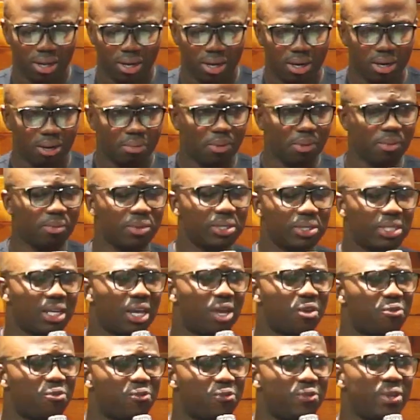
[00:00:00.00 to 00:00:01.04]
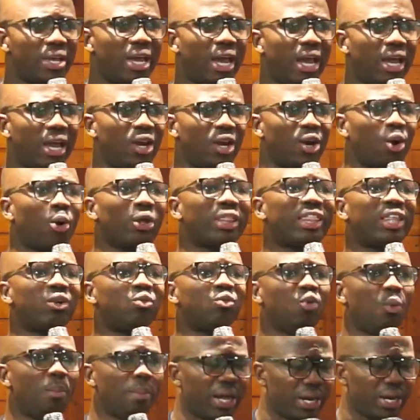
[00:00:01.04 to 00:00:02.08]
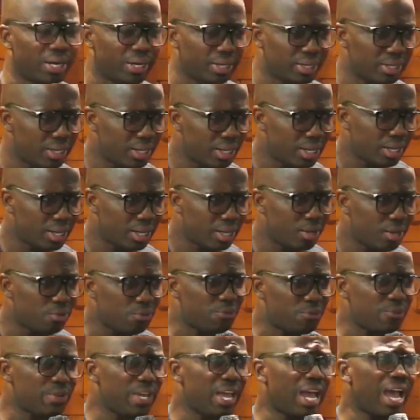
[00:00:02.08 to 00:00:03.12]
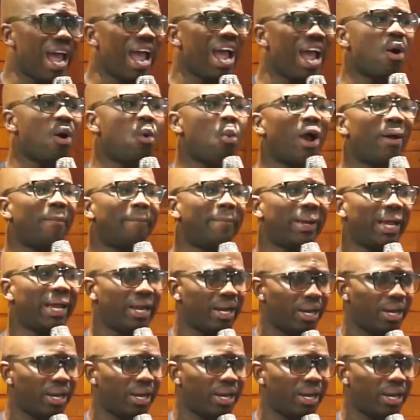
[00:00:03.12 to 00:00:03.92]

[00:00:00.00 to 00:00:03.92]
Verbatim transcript: People say, fear nothing woman, fear aware men,